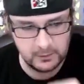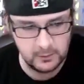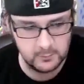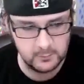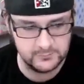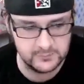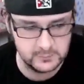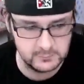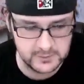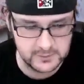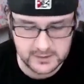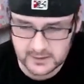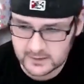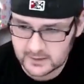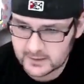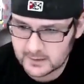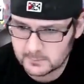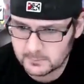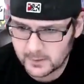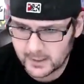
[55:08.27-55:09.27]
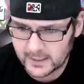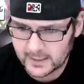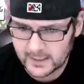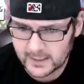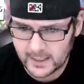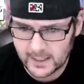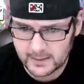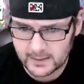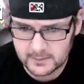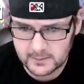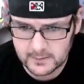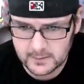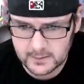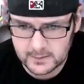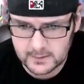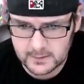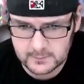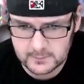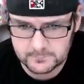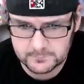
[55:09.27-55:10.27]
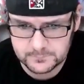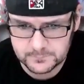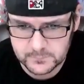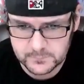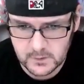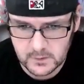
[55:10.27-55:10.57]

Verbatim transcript: Hopefully we can get him back on um,